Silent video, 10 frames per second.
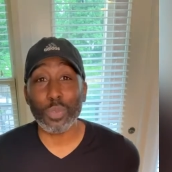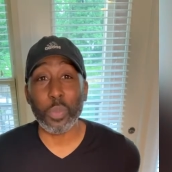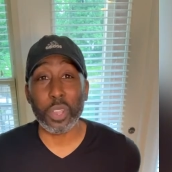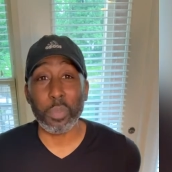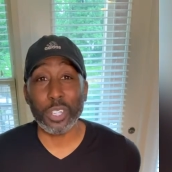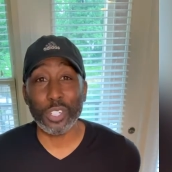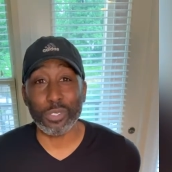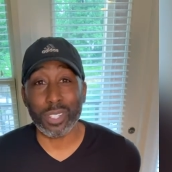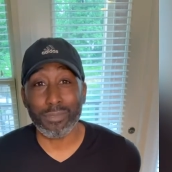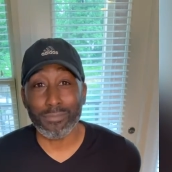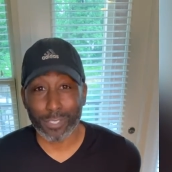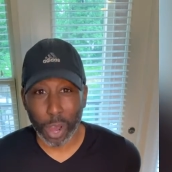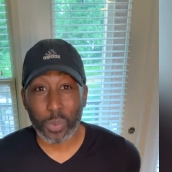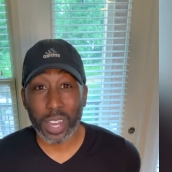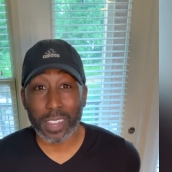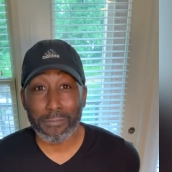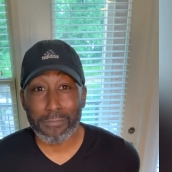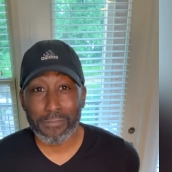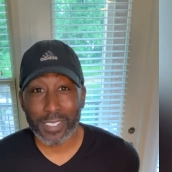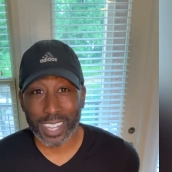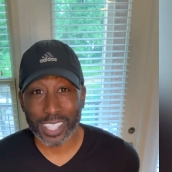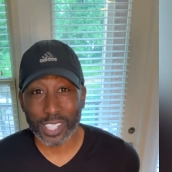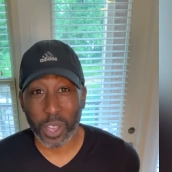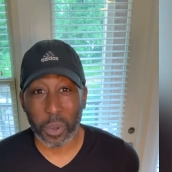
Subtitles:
we're gonna be juicing. Y'all ready? Let's go.